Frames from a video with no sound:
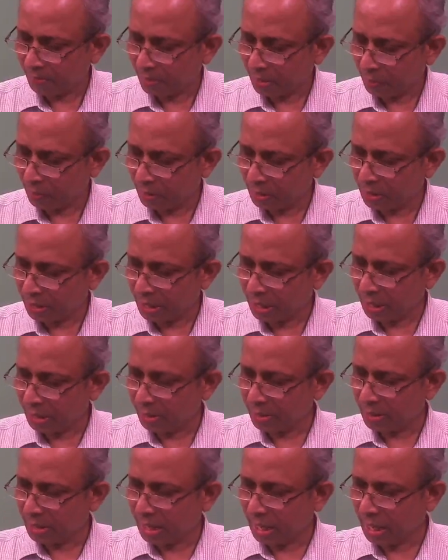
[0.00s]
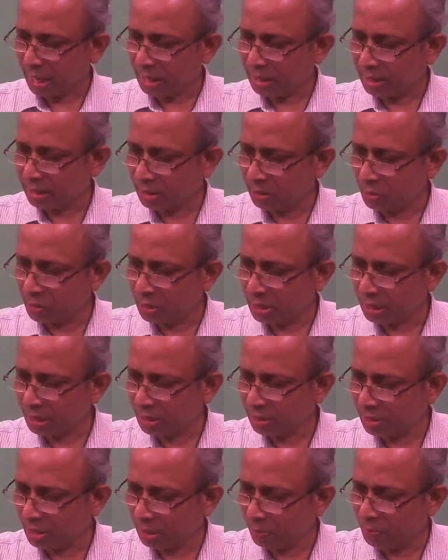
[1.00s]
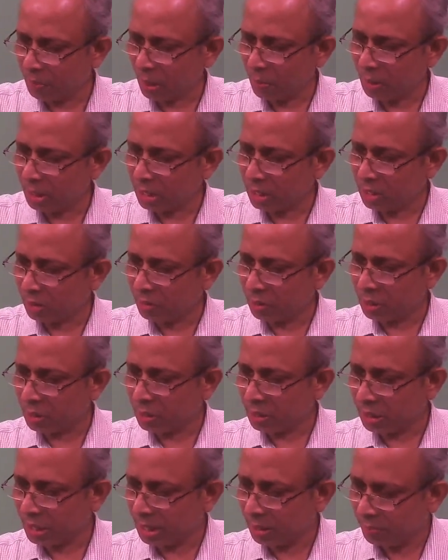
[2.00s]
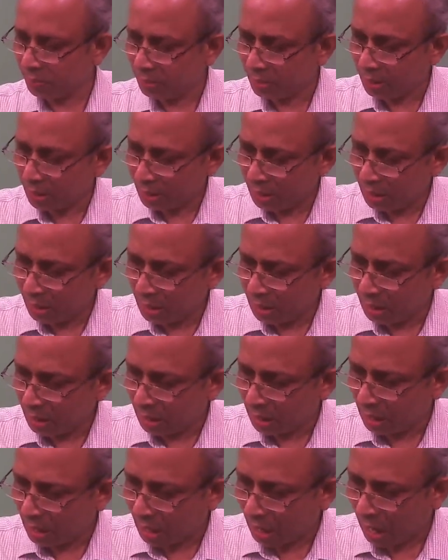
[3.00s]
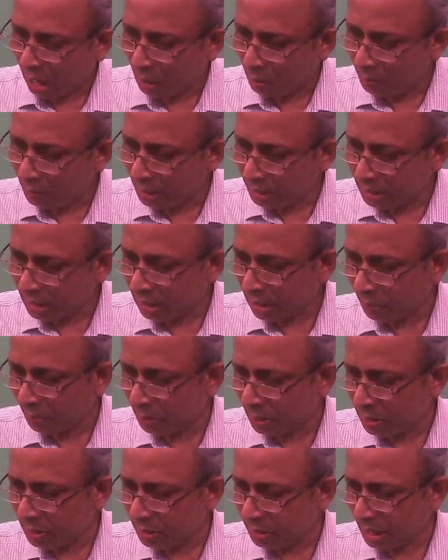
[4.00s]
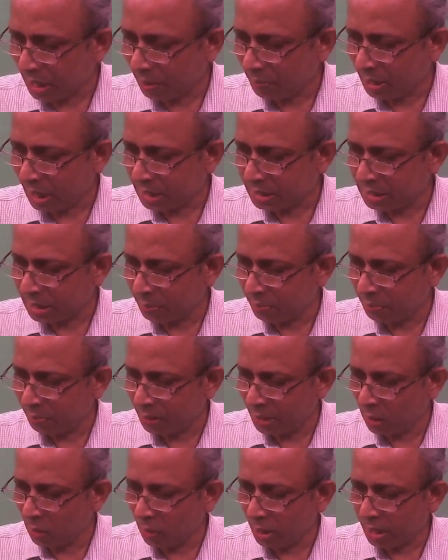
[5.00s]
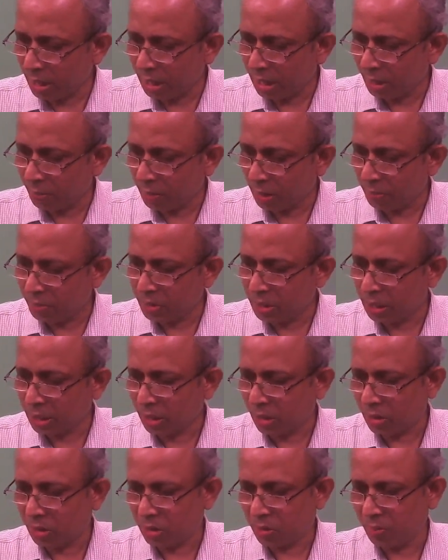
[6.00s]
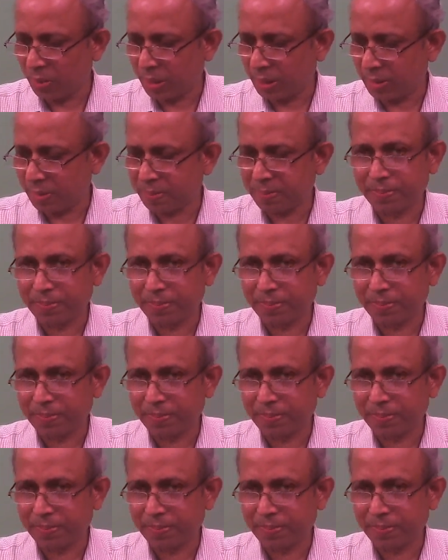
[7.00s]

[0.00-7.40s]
We says that using slip power recovery scheme, how braking operation can be achieved below and above synchronous speed.